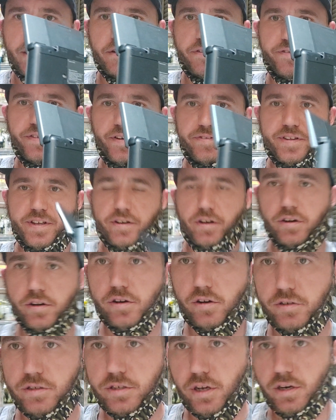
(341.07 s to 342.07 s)
fifty Hong
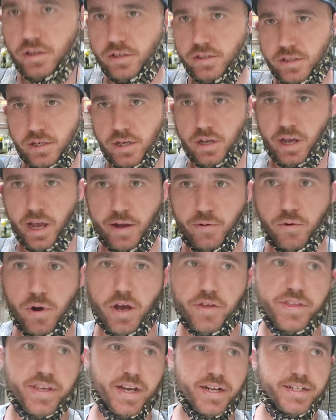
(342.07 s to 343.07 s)
Kong dollars, a
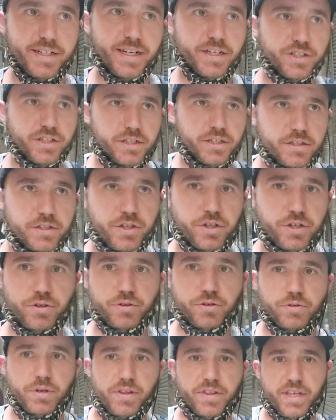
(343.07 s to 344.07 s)
worthy addition
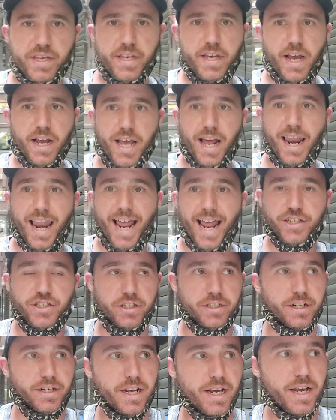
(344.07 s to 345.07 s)
to the
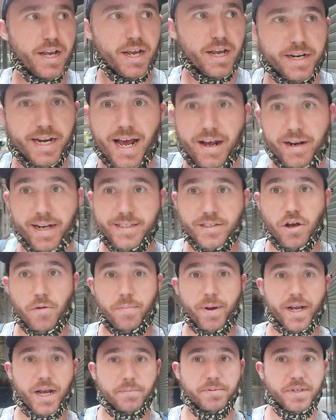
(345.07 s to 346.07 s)
collection. Now let's go
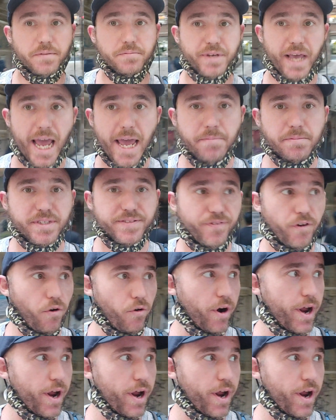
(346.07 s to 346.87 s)
pick up some games for